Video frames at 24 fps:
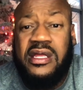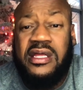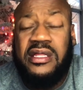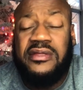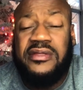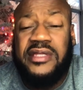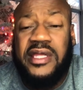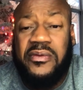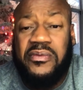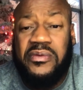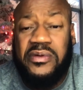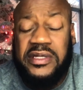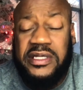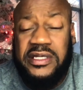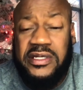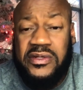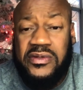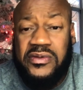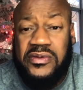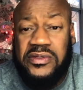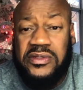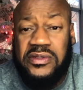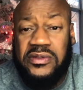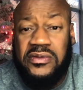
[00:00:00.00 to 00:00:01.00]
They will
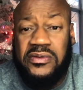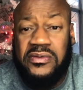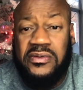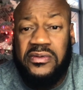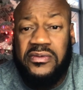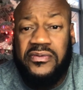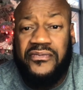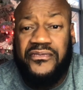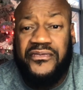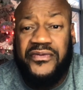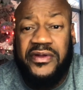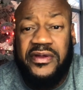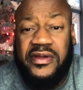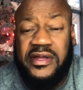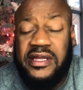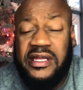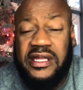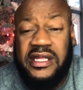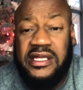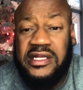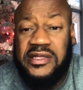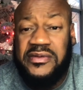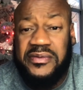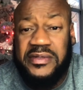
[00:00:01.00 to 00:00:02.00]
kill you for
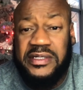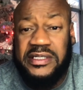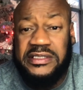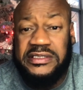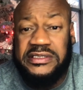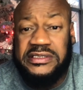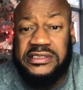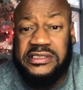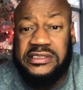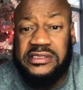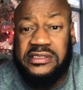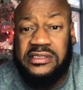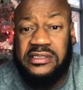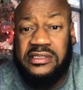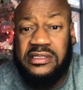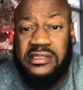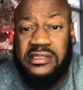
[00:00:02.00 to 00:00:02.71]
any reason.